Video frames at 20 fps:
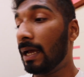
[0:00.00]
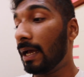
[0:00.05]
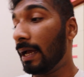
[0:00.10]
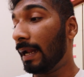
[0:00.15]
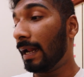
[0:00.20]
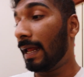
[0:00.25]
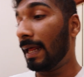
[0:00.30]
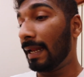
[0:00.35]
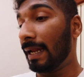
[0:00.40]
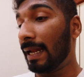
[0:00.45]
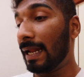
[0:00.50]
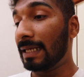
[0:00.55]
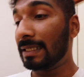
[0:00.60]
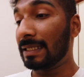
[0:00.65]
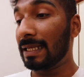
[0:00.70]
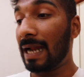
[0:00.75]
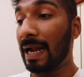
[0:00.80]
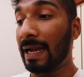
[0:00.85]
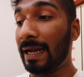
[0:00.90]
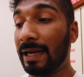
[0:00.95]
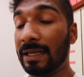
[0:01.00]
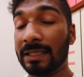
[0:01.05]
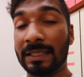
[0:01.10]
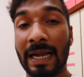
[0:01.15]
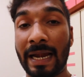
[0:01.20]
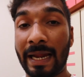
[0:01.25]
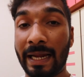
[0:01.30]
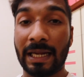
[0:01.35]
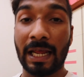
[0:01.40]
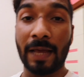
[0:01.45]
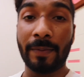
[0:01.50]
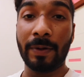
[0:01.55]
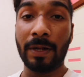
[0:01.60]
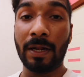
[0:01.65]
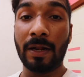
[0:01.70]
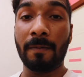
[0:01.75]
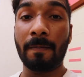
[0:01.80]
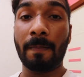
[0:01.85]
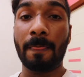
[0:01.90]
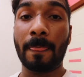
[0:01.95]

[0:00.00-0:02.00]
and I realized that I need a standing table.